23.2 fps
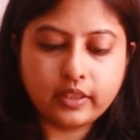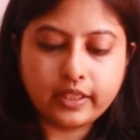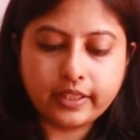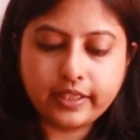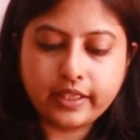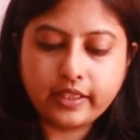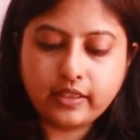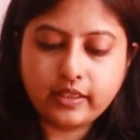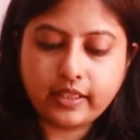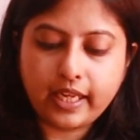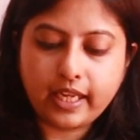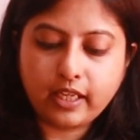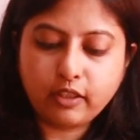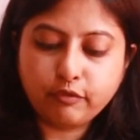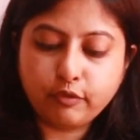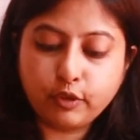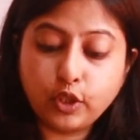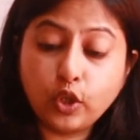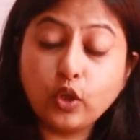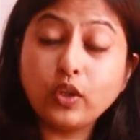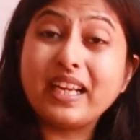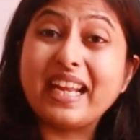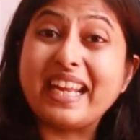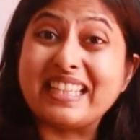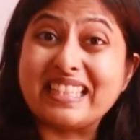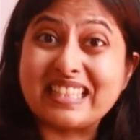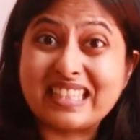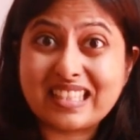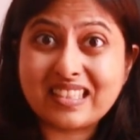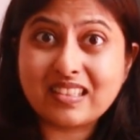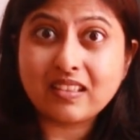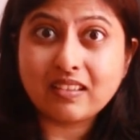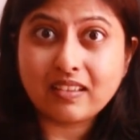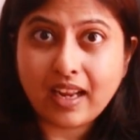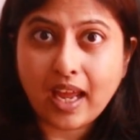did it take for your
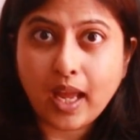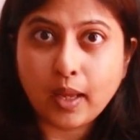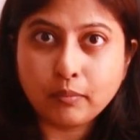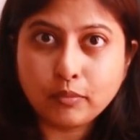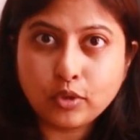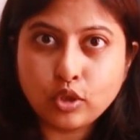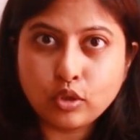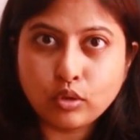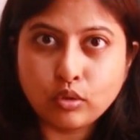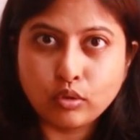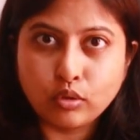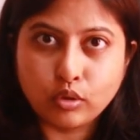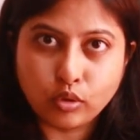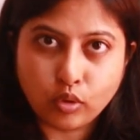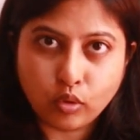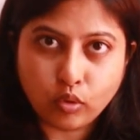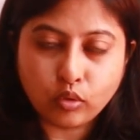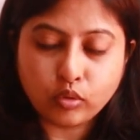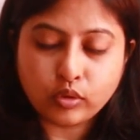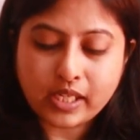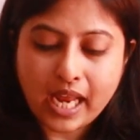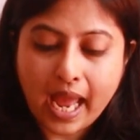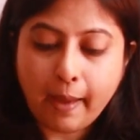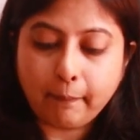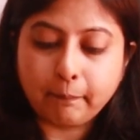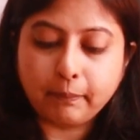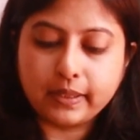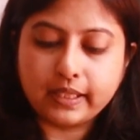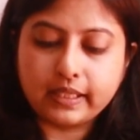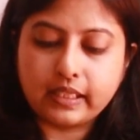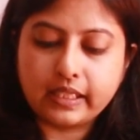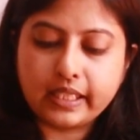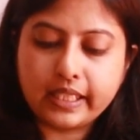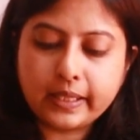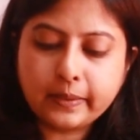Instagram to grow
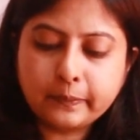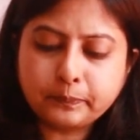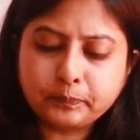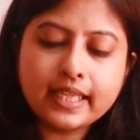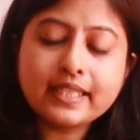rapidly?